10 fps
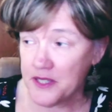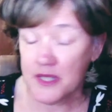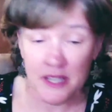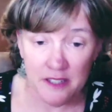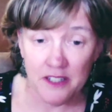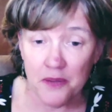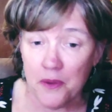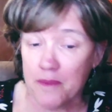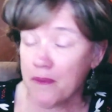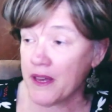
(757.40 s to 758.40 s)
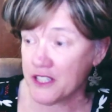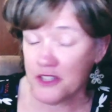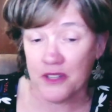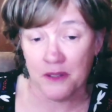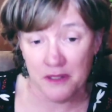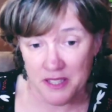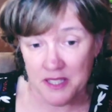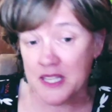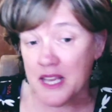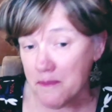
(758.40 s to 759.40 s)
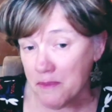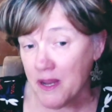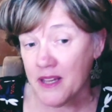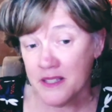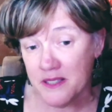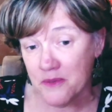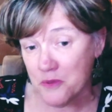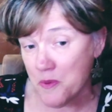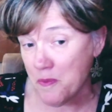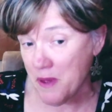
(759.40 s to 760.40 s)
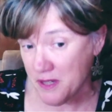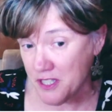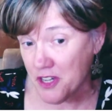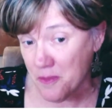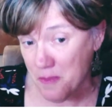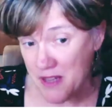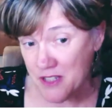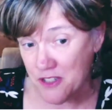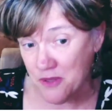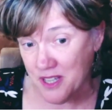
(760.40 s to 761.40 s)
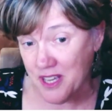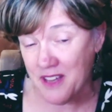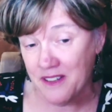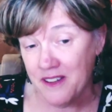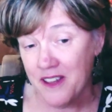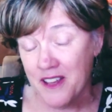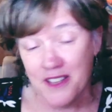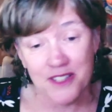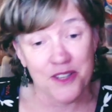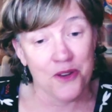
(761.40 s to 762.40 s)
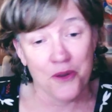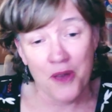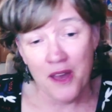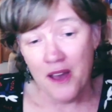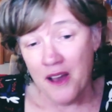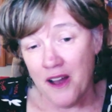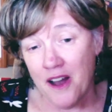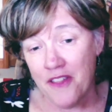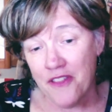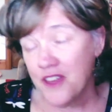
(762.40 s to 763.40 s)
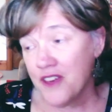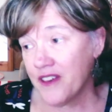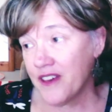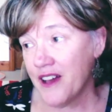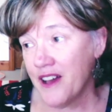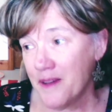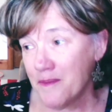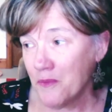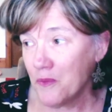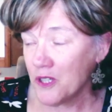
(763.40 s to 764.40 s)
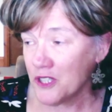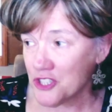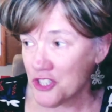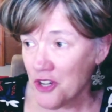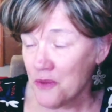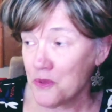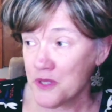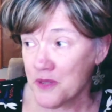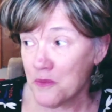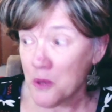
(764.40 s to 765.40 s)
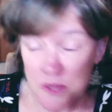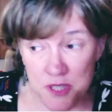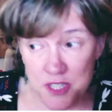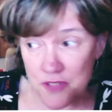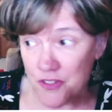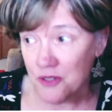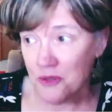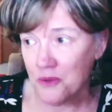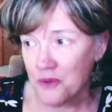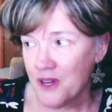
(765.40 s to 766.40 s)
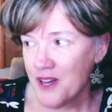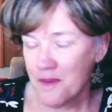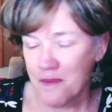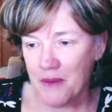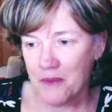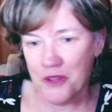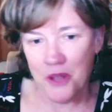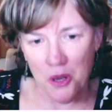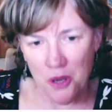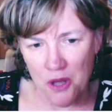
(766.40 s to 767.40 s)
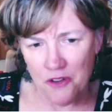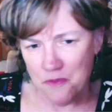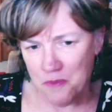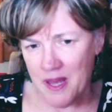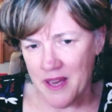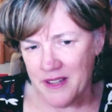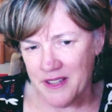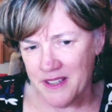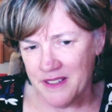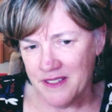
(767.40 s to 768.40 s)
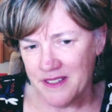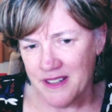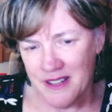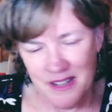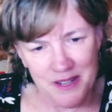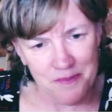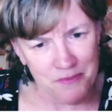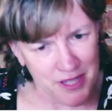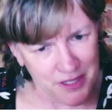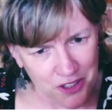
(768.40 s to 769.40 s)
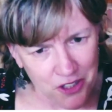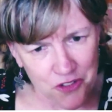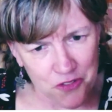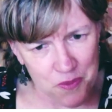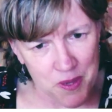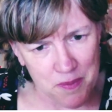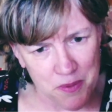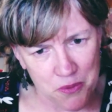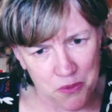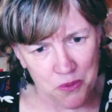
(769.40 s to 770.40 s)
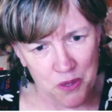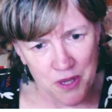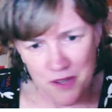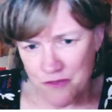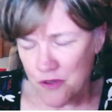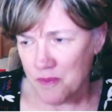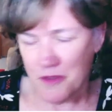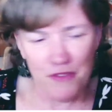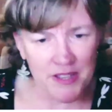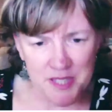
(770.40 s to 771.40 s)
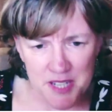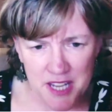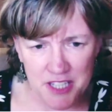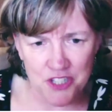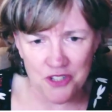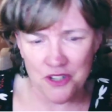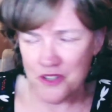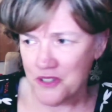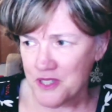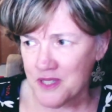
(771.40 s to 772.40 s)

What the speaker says: second. He went back to that same place. He was prepared to go back to it again. So I think what it showed was it was difficult, but with a lot of planning and a lot of people from the vaccination nurse,